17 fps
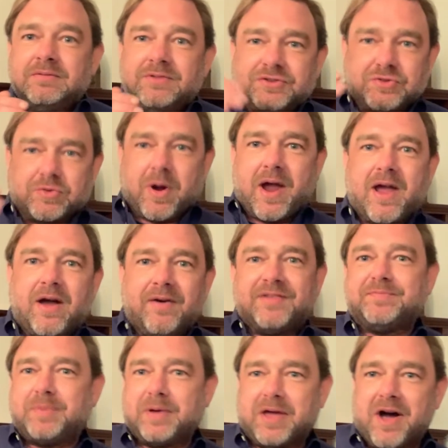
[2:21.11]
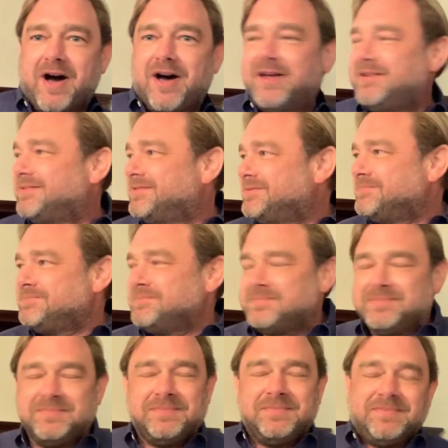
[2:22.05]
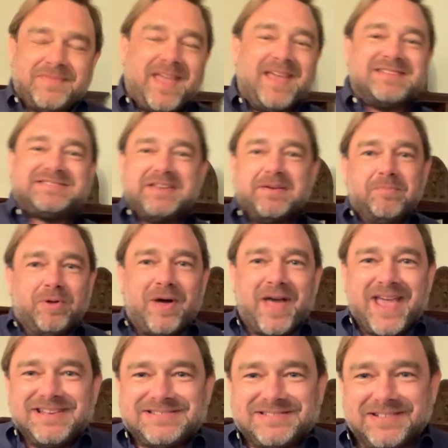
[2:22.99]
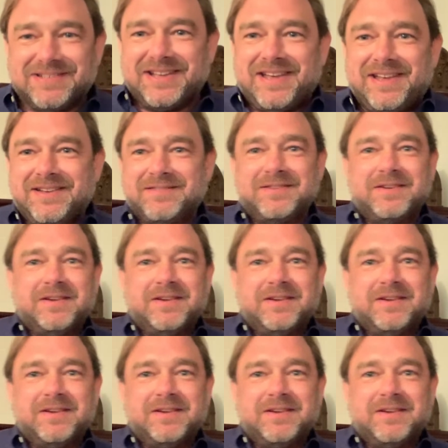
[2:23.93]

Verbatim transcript: The trial has begun. They assemble hastily.